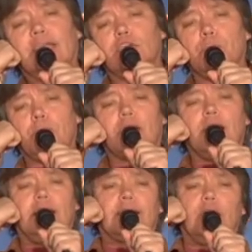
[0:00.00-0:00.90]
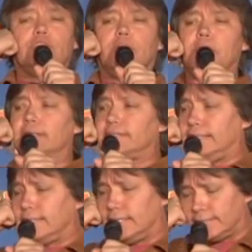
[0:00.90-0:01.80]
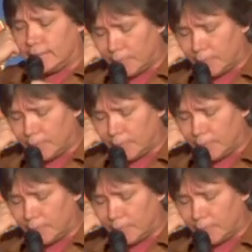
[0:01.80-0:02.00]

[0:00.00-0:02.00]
Thank you for calling County of Los Angeles